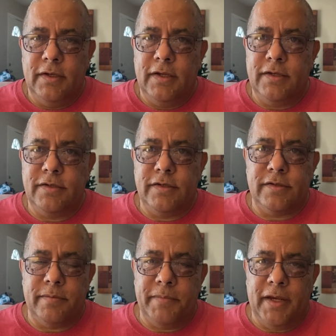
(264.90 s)
it's
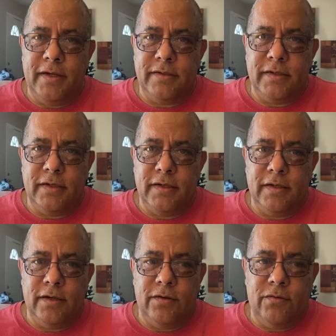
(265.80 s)
just amazing.
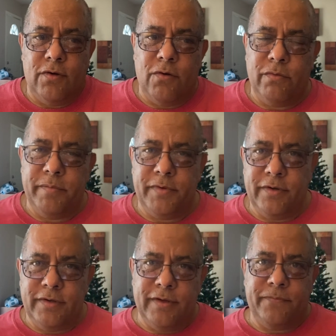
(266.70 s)
You know, all women
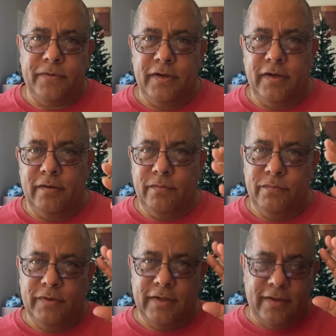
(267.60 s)
are different in
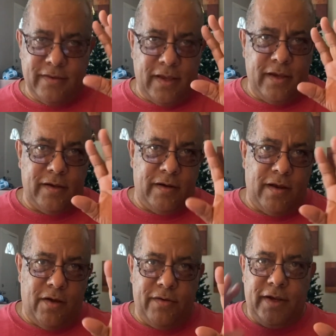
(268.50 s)
what they think and
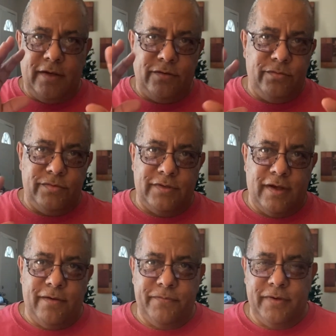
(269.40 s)
how they do
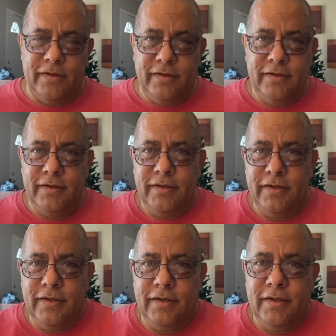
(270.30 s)
stuff. And,
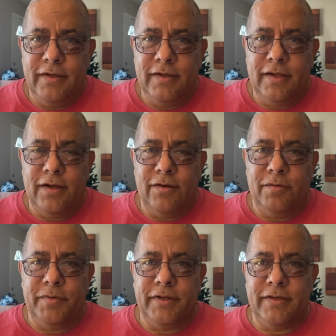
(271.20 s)
you know,
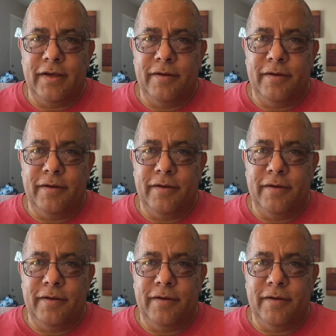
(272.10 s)
but